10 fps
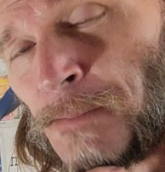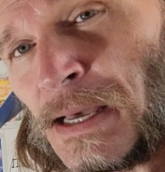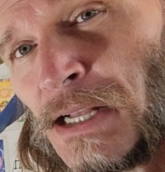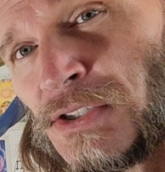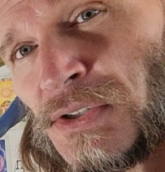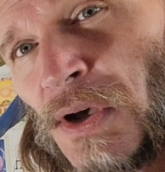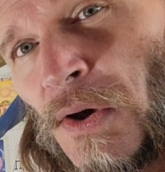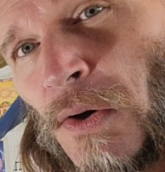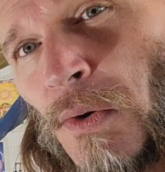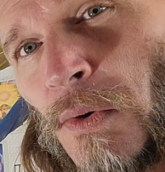And
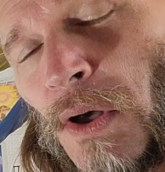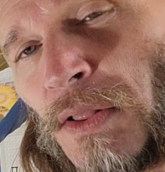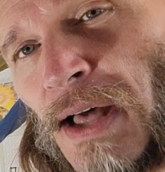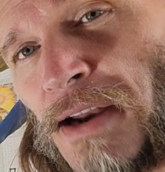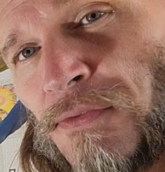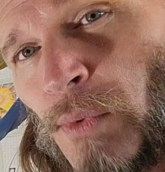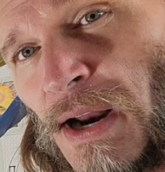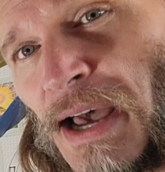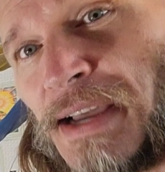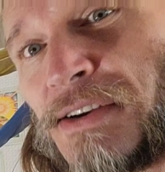so a lot of what
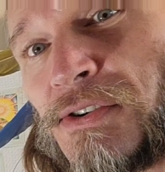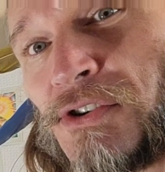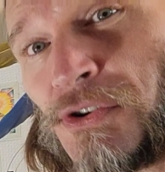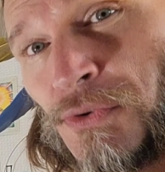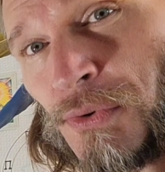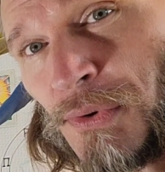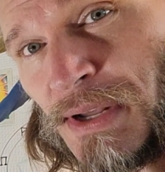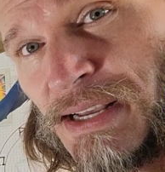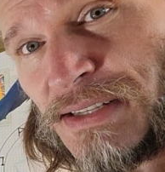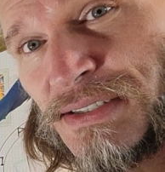I do
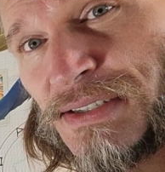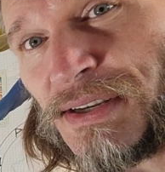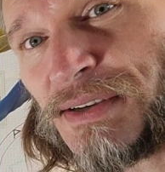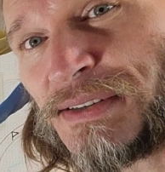is